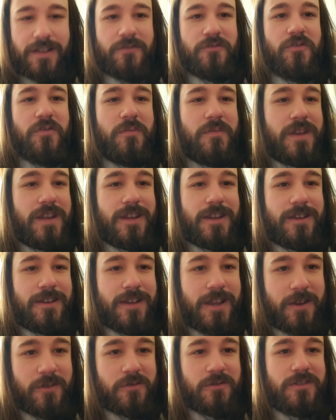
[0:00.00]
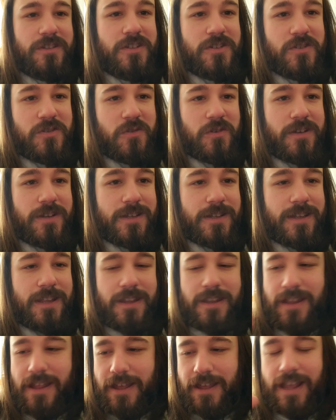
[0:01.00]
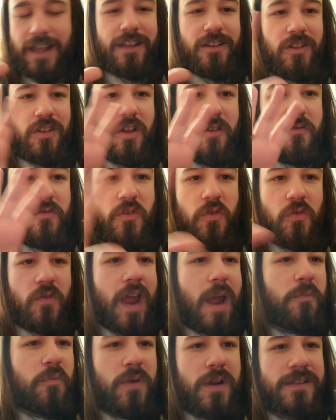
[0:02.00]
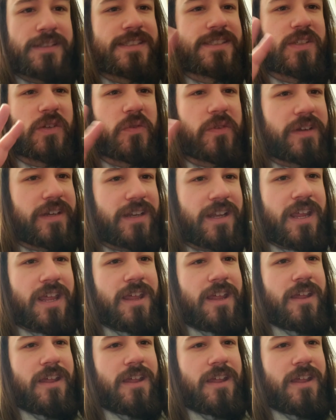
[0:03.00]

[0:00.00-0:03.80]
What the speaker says: for me, I really enjoyed it, and I love the wraparound story.